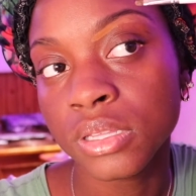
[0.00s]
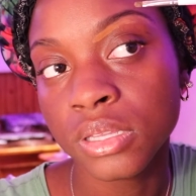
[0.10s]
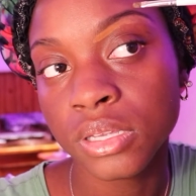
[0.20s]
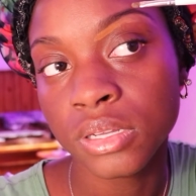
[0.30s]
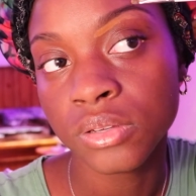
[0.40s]

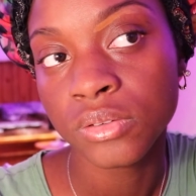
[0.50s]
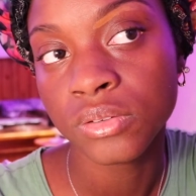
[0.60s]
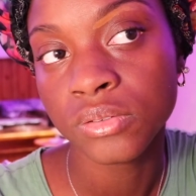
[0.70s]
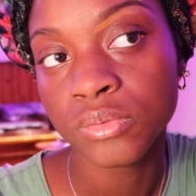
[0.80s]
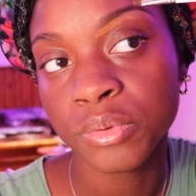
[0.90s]
Then you
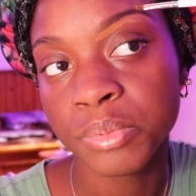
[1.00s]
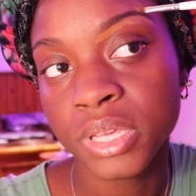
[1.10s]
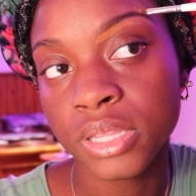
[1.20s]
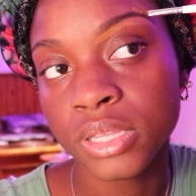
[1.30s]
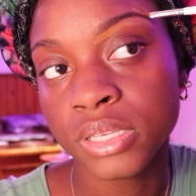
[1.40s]

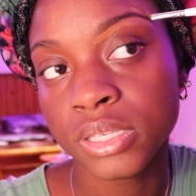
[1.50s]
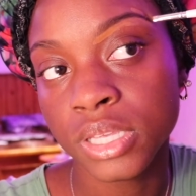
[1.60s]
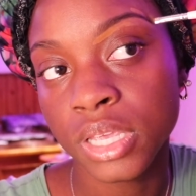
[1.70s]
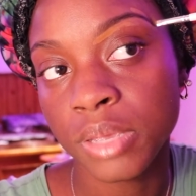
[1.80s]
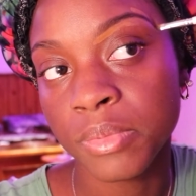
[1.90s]
repeat the
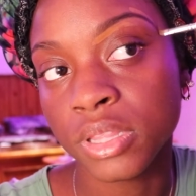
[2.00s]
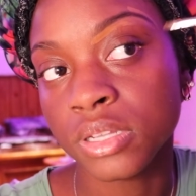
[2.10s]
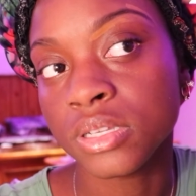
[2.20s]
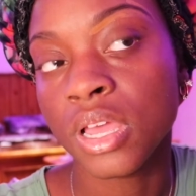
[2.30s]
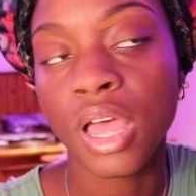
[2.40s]
same at the
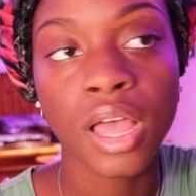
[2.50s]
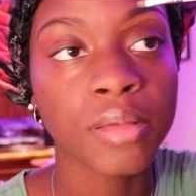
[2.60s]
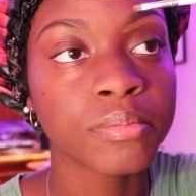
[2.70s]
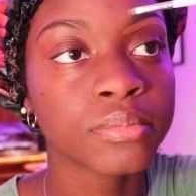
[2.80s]
top.